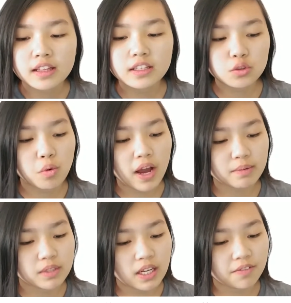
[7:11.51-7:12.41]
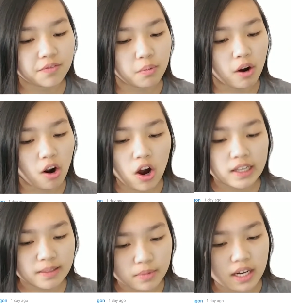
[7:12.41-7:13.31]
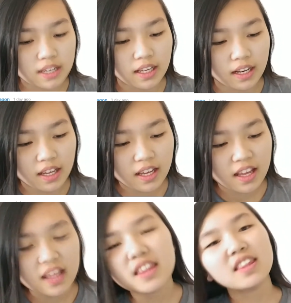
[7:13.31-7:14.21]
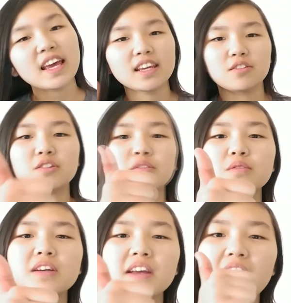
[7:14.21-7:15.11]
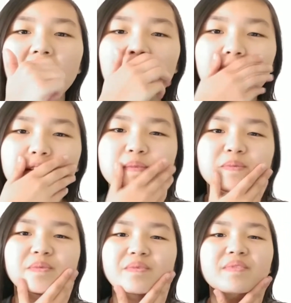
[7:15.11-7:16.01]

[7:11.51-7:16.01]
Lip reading: This is why I'm subbed for my awesome content. Thank you, dude. I'm